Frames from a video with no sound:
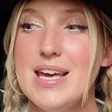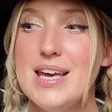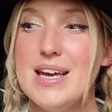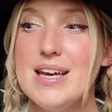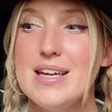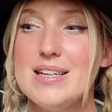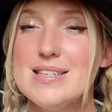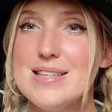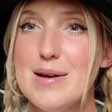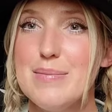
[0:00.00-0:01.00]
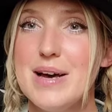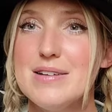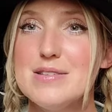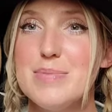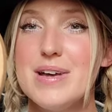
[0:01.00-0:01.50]
and something
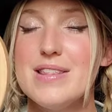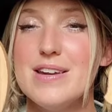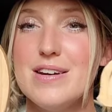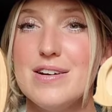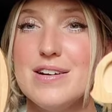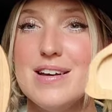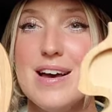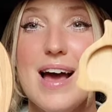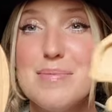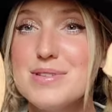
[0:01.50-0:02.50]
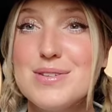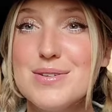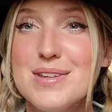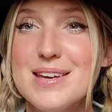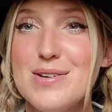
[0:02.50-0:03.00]
else, but they're
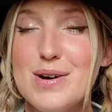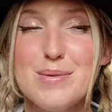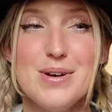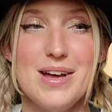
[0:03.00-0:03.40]
absolutely adorable.